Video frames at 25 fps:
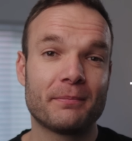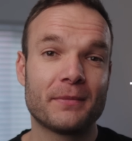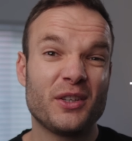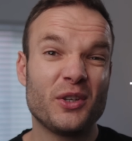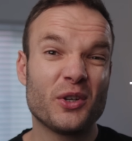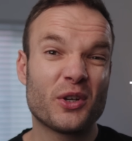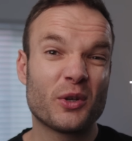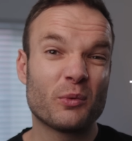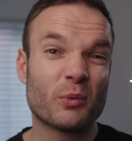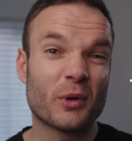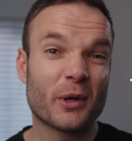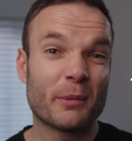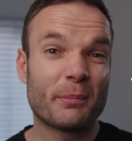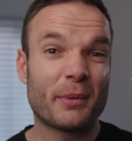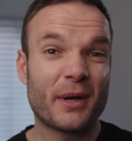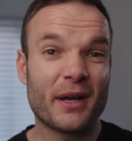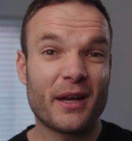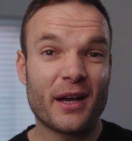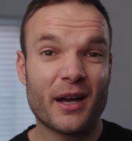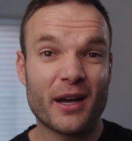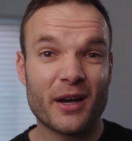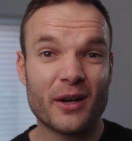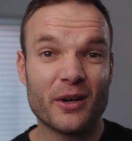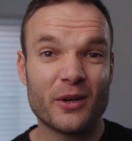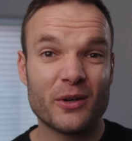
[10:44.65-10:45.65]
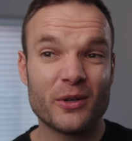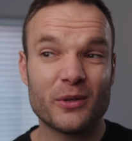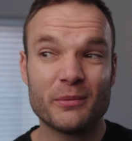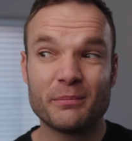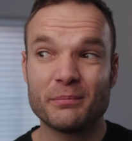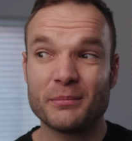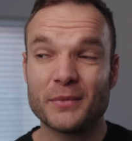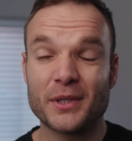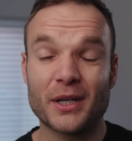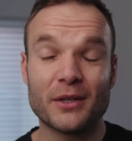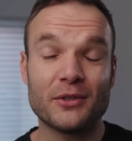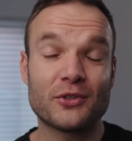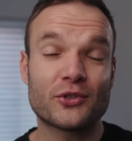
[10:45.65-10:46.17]
You could want to buy a home,
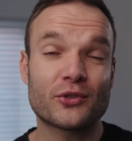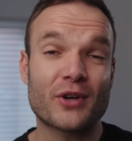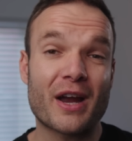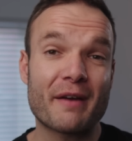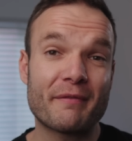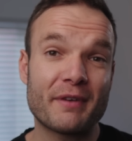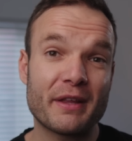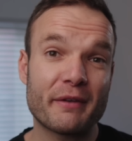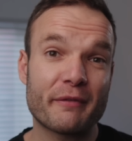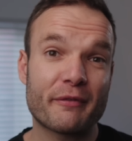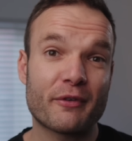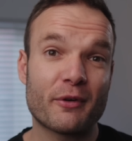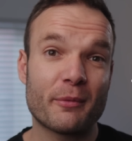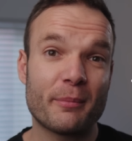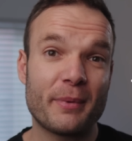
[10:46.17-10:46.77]
go traveling for